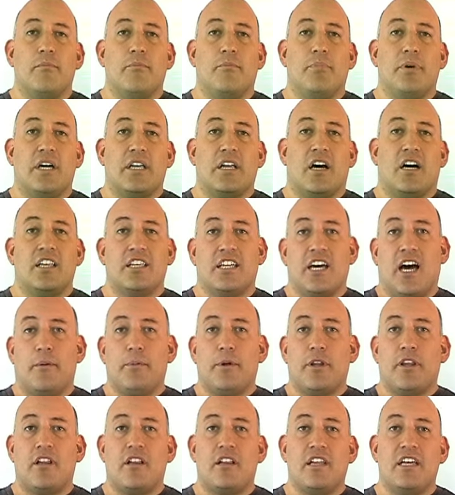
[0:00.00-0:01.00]
But on top
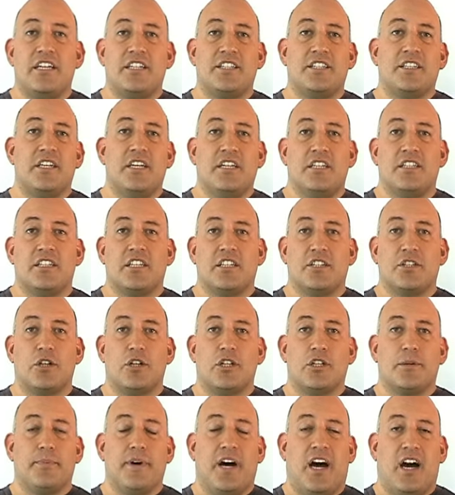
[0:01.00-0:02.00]
of the list is a
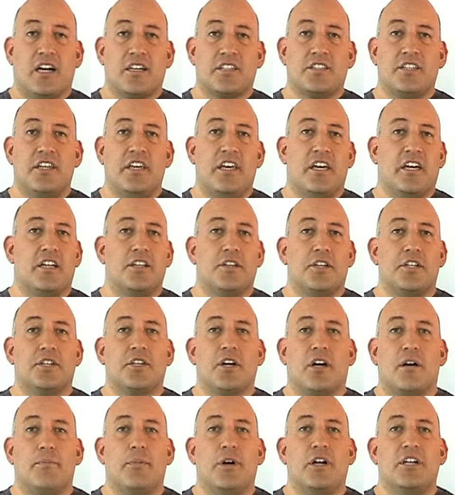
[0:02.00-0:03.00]
search box, so you can just
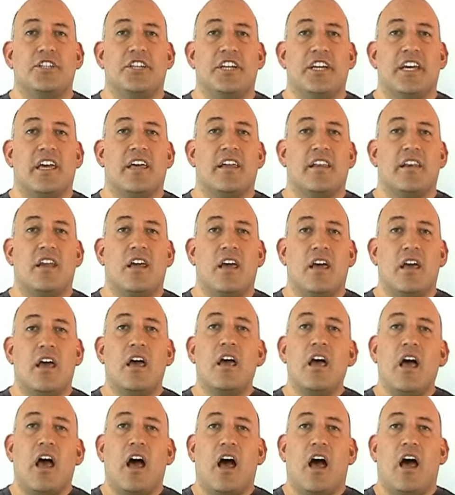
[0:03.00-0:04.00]
start punching in
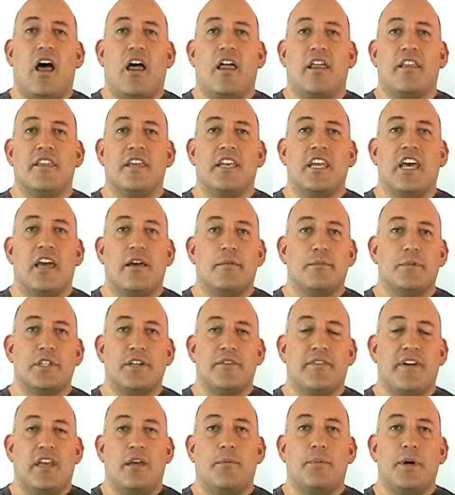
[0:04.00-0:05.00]
the names
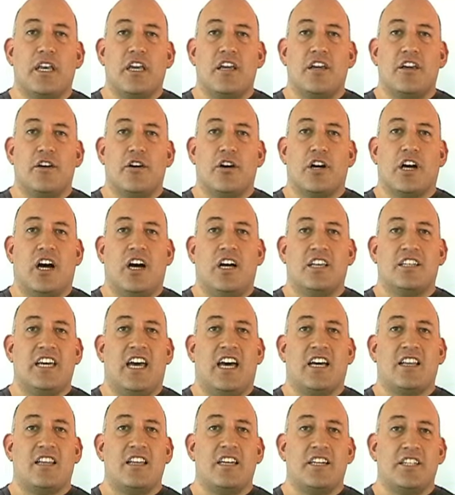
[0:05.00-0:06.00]
of anybody in your
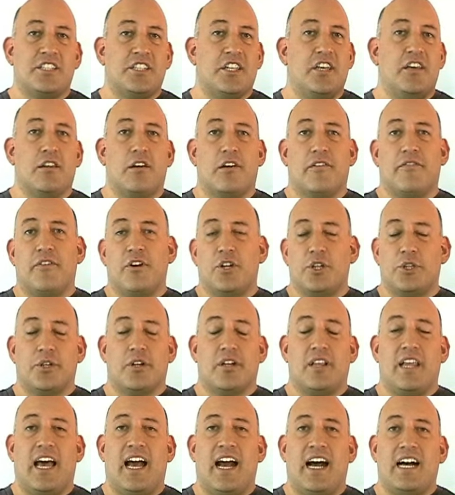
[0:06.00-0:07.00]
contact list, either first
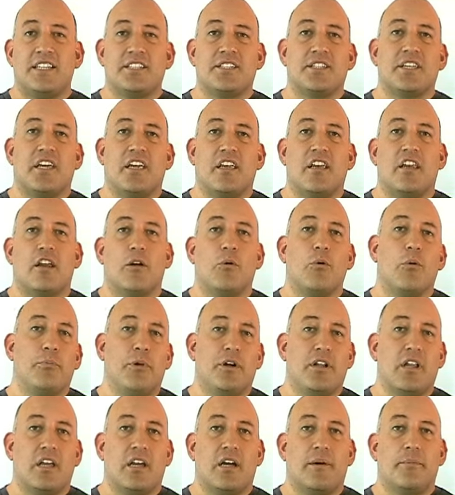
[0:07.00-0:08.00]
or last, and it will
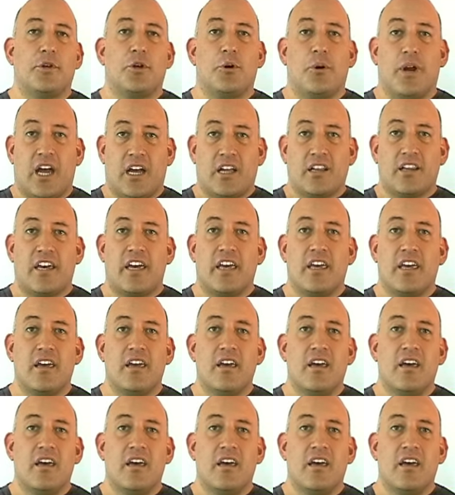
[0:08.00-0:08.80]
pull it up directly.